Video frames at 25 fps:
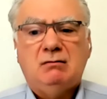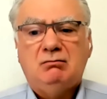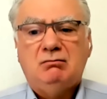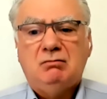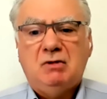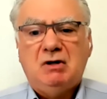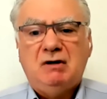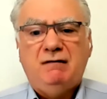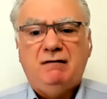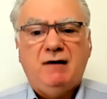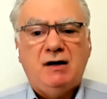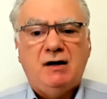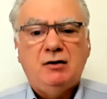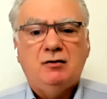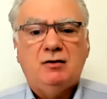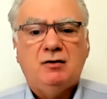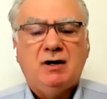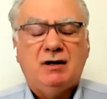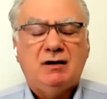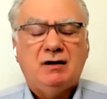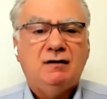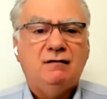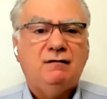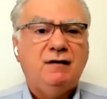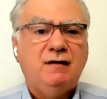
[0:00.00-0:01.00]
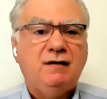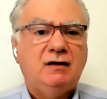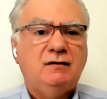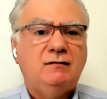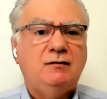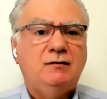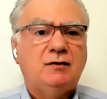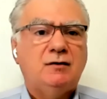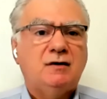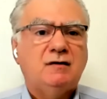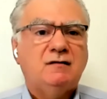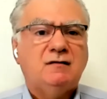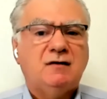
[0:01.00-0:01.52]
If I look at the Fed,
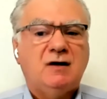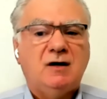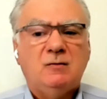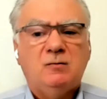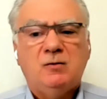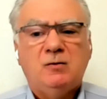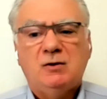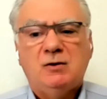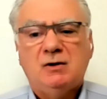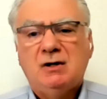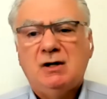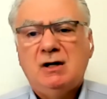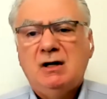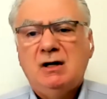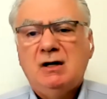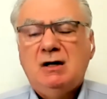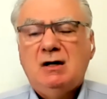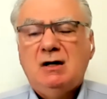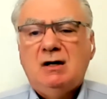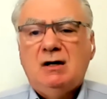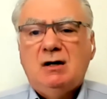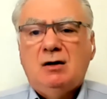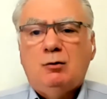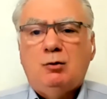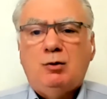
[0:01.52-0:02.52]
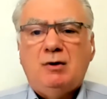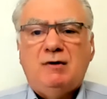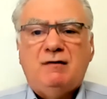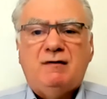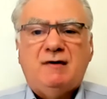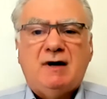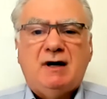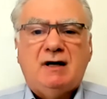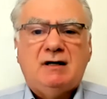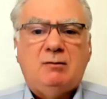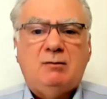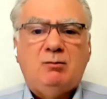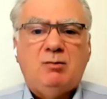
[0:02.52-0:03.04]
for example, we've
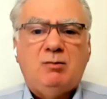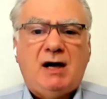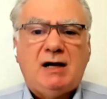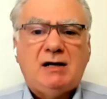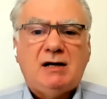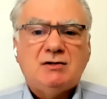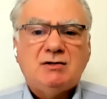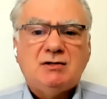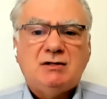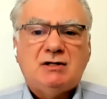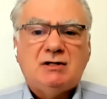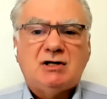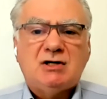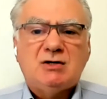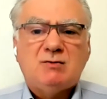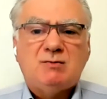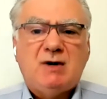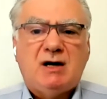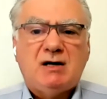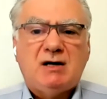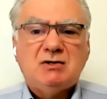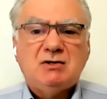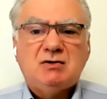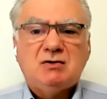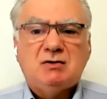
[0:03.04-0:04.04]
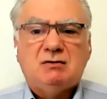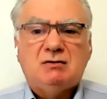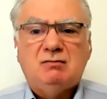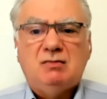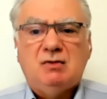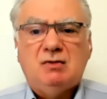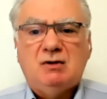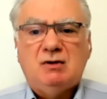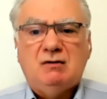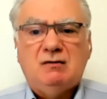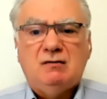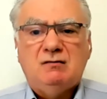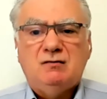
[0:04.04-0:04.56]
had a balance sheet expansion
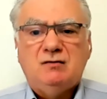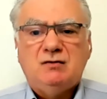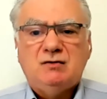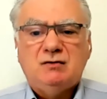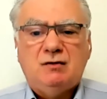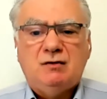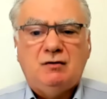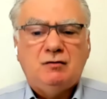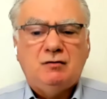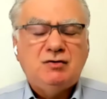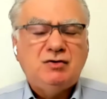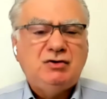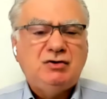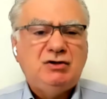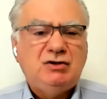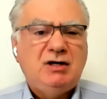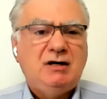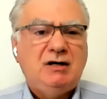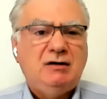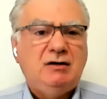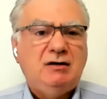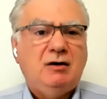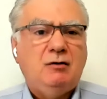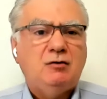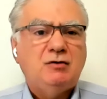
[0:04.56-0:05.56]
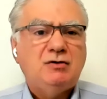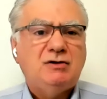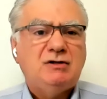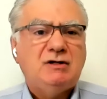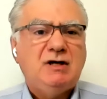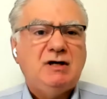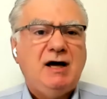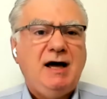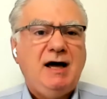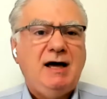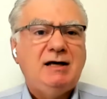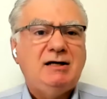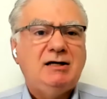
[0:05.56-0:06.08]
that was
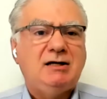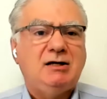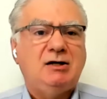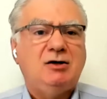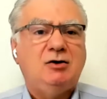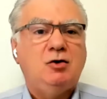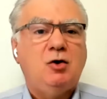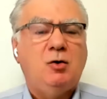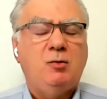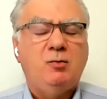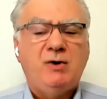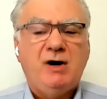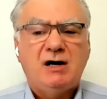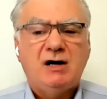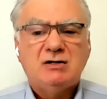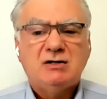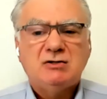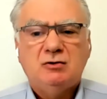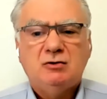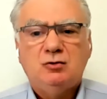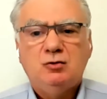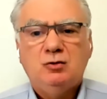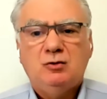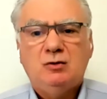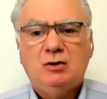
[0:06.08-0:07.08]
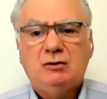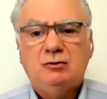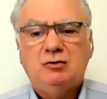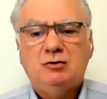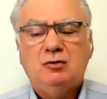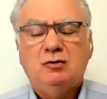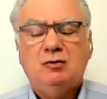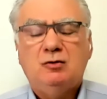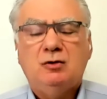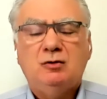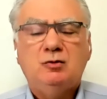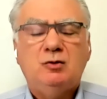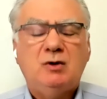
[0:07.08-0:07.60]
tiny in comparison to
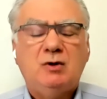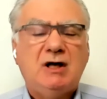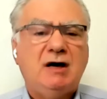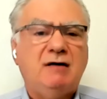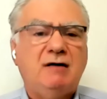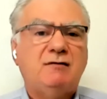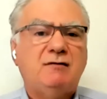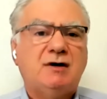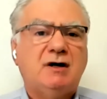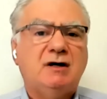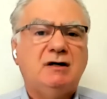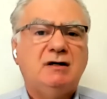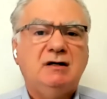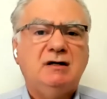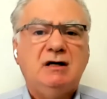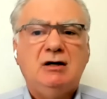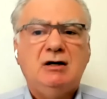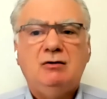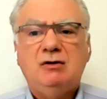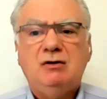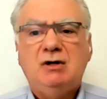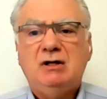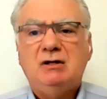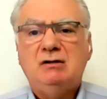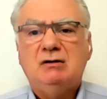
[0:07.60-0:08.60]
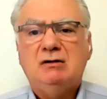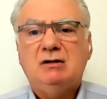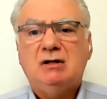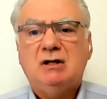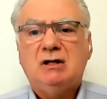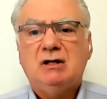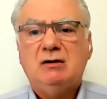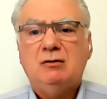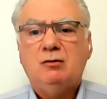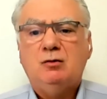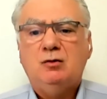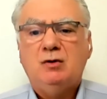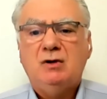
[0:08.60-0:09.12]
what we have right now
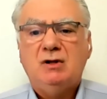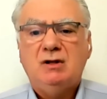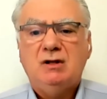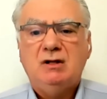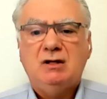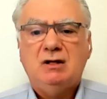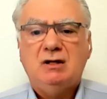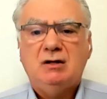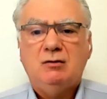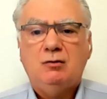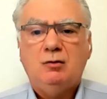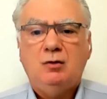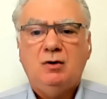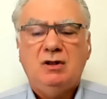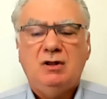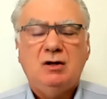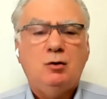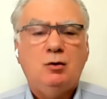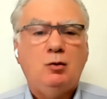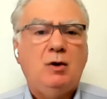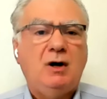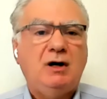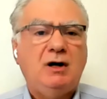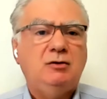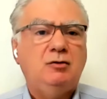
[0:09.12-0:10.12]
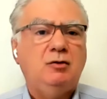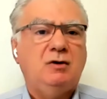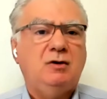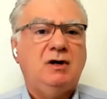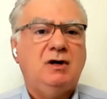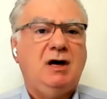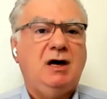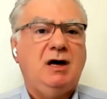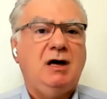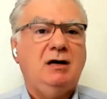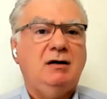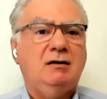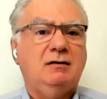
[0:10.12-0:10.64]
with the
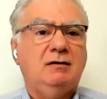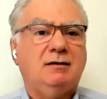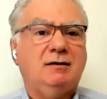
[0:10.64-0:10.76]
Y2K